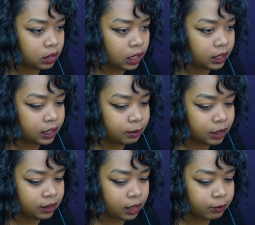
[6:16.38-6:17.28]
I like
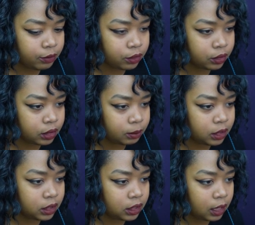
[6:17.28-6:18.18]
my top floor to
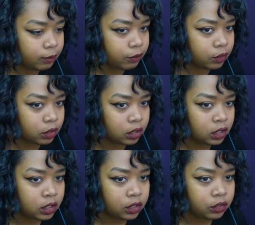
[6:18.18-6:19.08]
be a top floor.
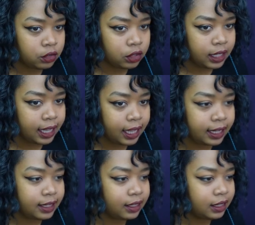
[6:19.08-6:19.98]
So go
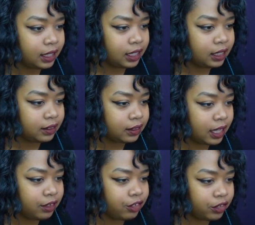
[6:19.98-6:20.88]
ahead, ladies
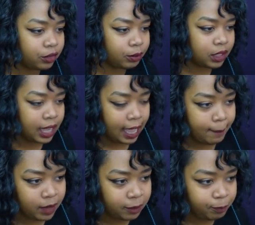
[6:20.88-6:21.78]
and gentlemen.
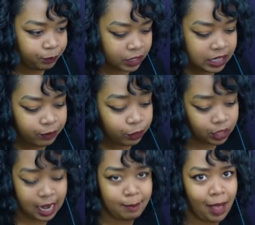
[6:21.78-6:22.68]
Emma.
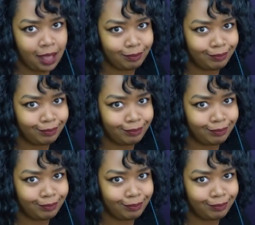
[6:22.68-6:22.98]
Evil Emma.